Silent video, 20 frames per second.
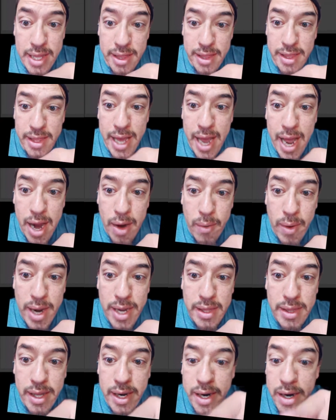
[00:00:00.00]
That
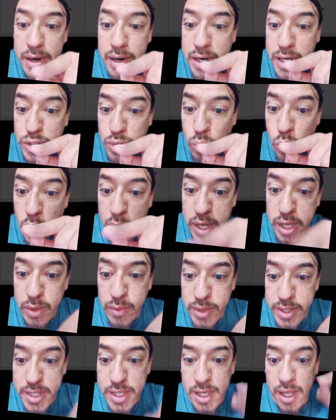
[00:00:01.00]
right there is what
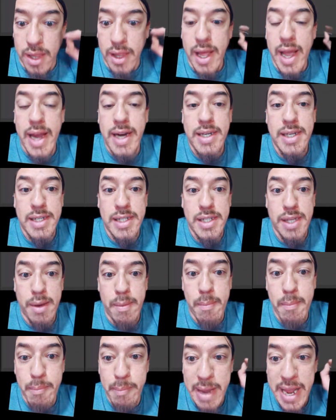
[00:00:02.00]
you would select to
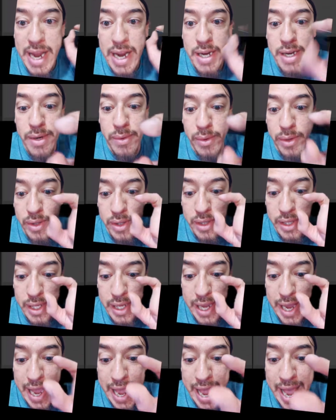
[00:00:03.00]

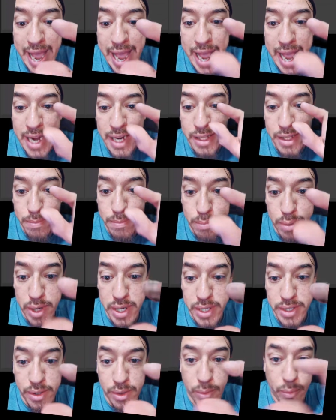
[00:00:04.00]
manually add the
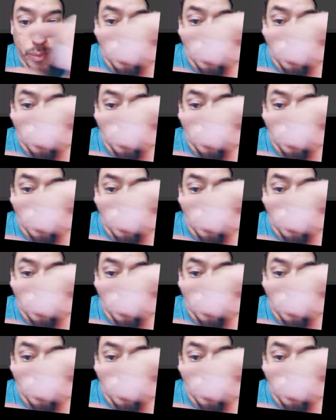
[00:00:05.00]
printer